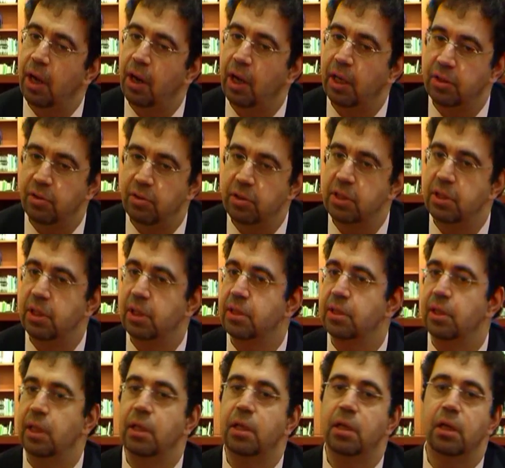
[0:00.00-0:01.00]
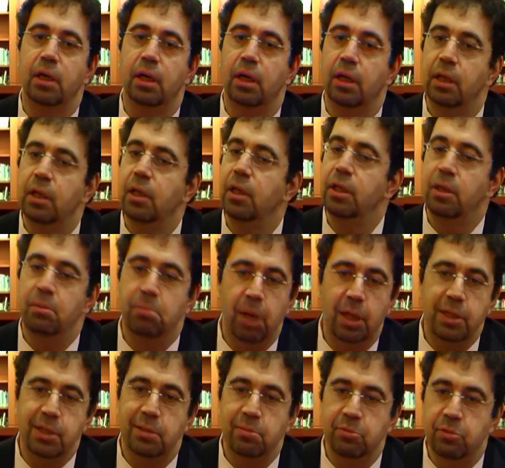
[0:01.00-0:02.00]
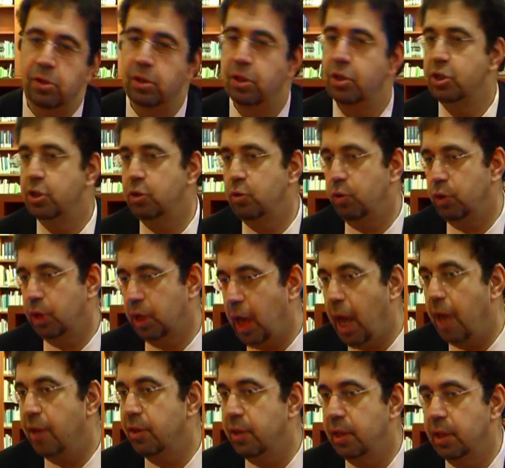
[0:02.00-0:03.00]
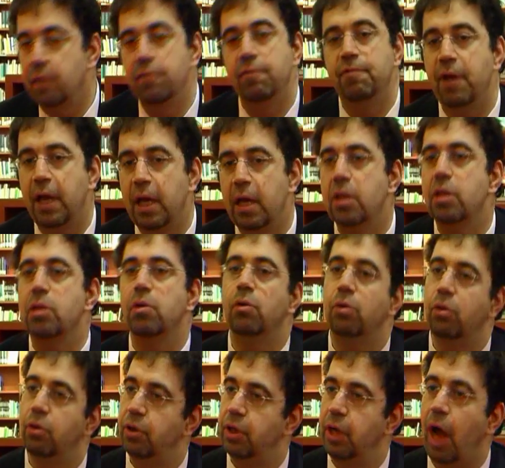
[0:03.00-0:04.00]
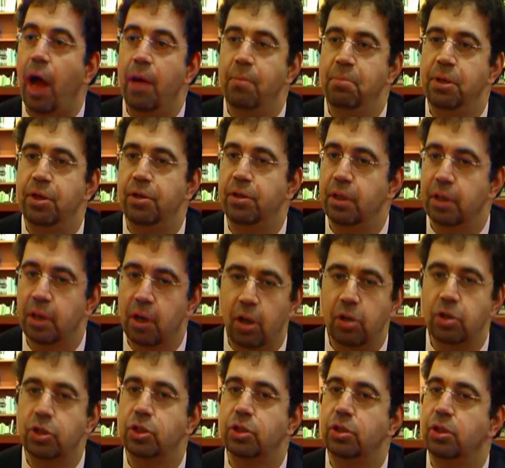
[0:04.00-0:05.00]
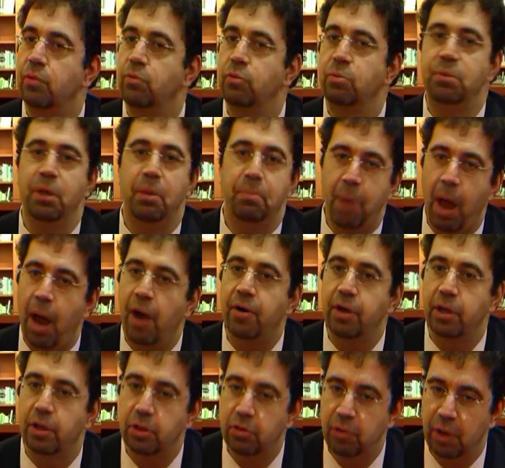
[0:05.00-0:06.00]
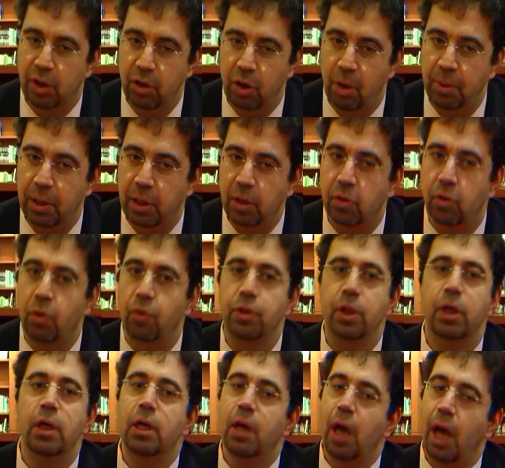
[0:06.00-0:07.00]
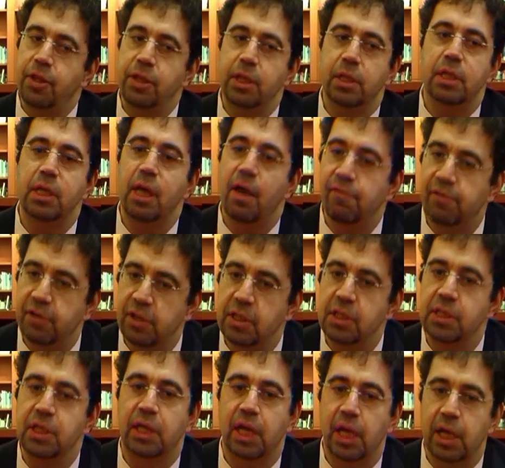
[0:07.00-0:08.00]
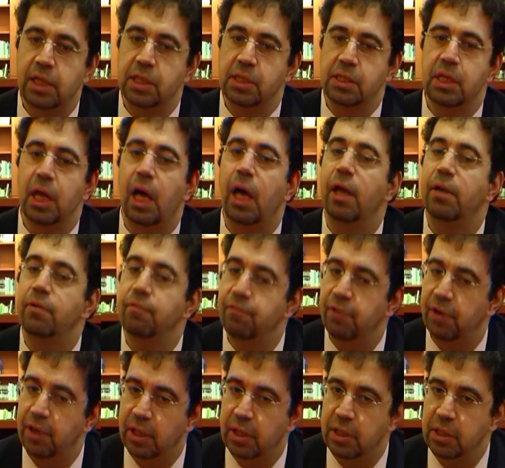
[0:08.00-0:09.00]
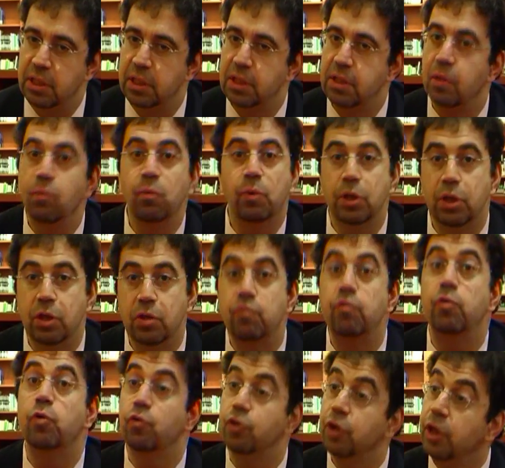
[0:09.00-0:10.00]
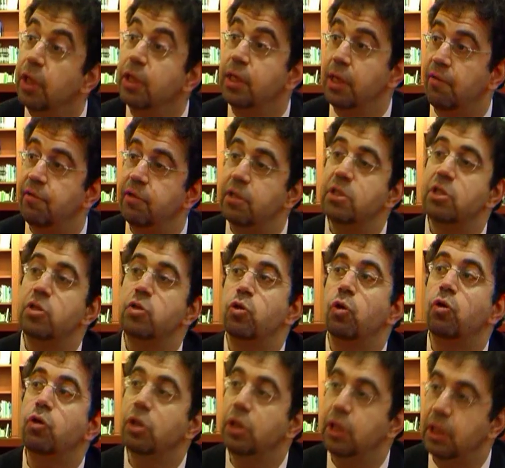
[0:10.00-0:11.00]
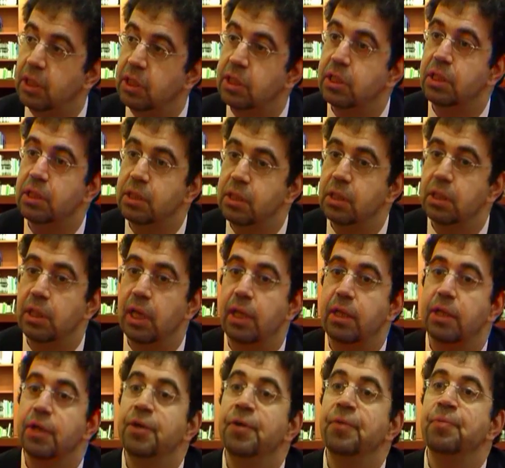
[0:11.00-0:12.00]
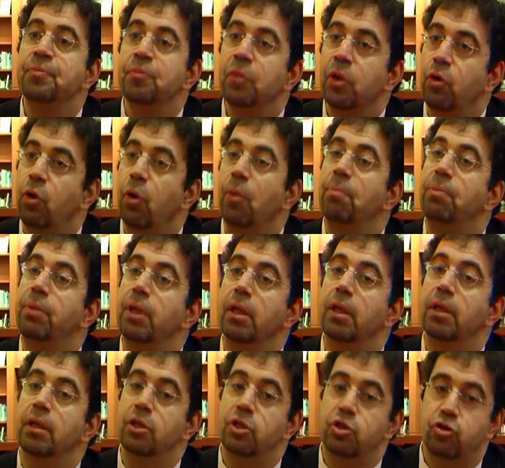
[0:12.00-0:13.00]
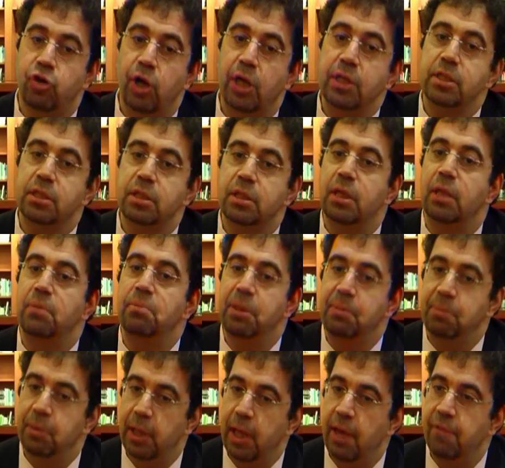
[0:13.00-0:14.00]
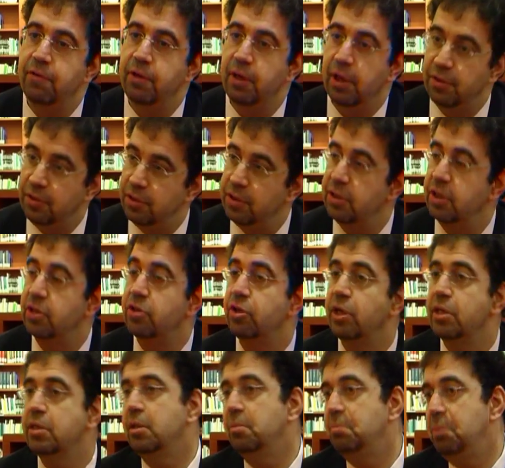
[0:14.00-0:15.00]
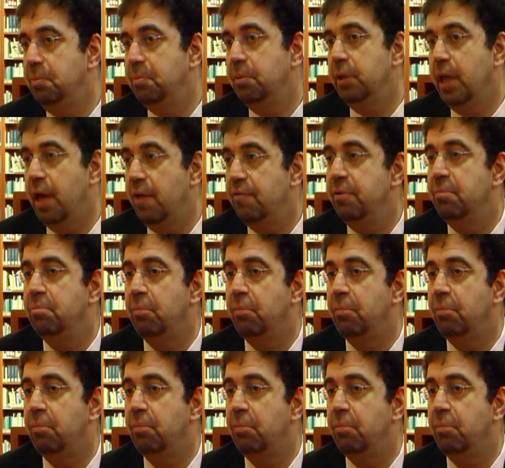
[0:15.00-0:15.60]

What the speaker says: characteristics like the Muslim religion or the Catholic faith or the Iberian culture that would be a barrier to economic growth. I think the evidence, again, is not very consistent with these views. The evidence is certainly consistent that the trust that people have in others, the trust that people have in